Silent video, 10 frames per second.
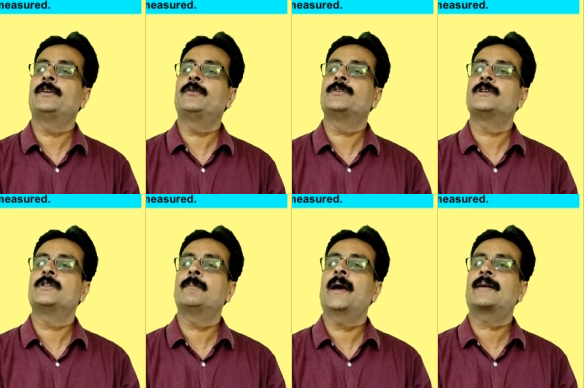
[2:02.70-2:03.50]
you can see in
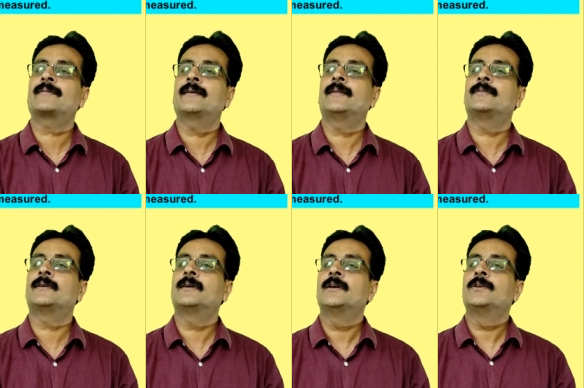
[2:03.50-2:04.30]
the back side there's
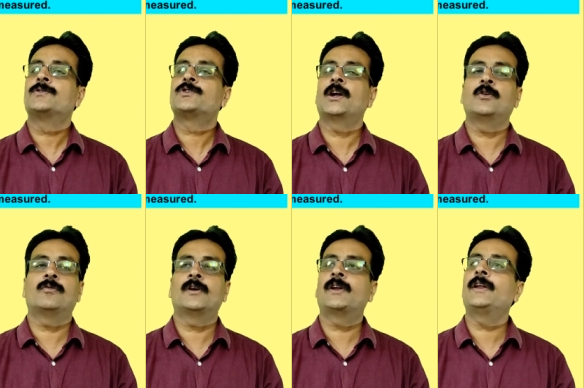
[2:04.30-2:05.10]
a shadow
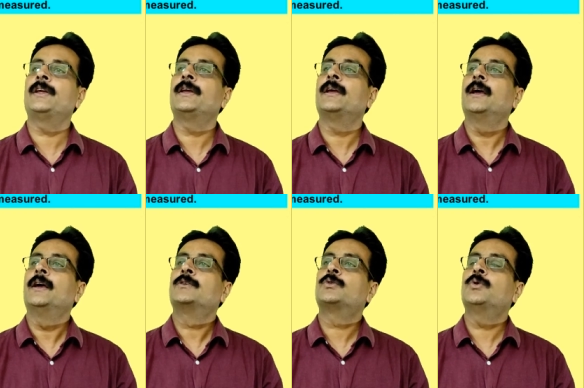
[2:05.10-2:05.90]
of a tree
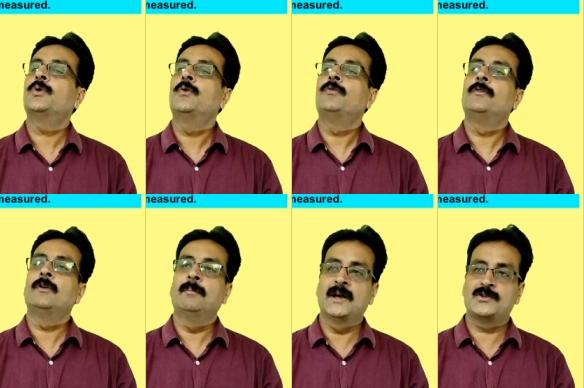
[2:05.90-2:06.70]
so we
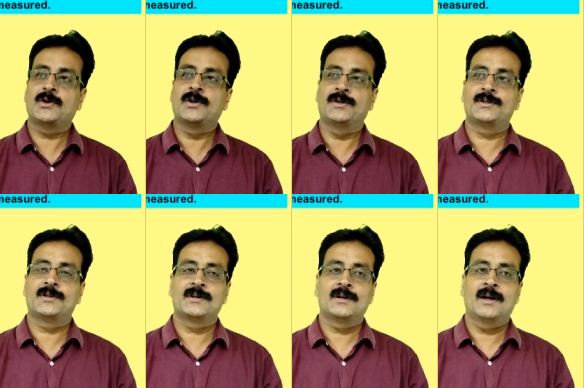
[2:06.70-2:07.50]
will measure it
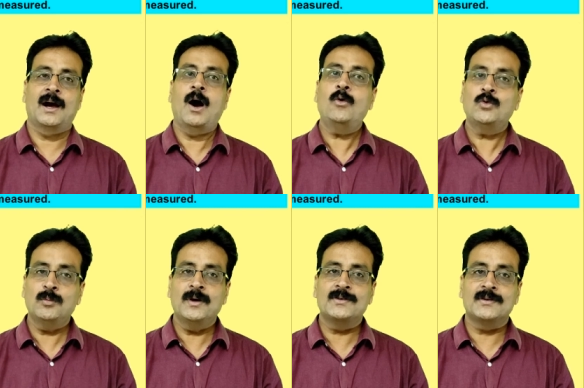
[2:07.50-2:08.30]
how to
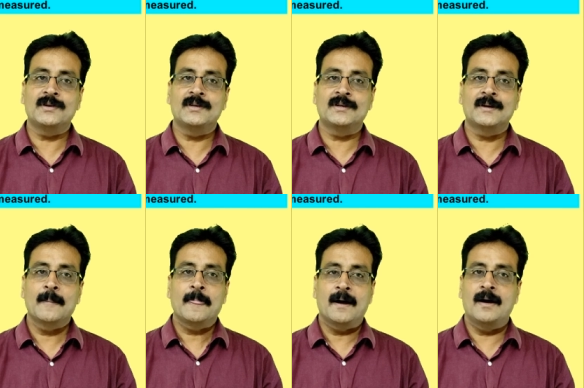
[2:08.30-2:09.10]
measure it
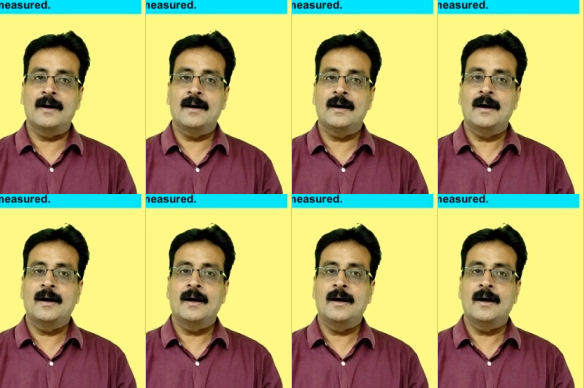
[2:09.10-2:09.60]
uh,